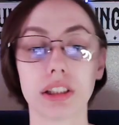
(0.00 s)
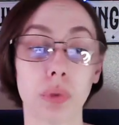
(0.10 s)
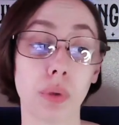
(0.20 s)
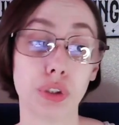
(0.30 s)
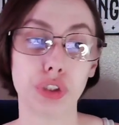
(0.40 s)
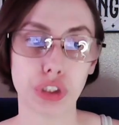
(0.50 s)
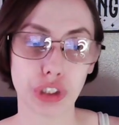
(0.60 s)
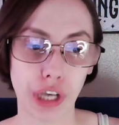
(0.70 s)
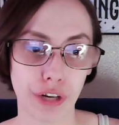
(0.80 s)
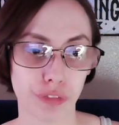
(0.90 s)
will just
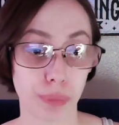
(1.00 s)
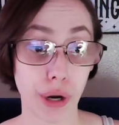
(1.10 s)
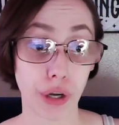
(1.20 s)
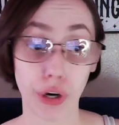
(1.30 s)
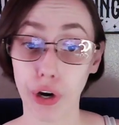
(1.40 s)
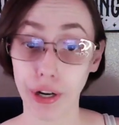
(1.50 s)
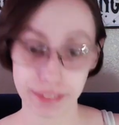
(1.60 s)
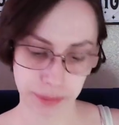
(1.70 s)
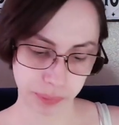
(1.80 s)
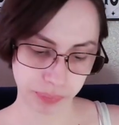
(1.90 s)
kind of break your heart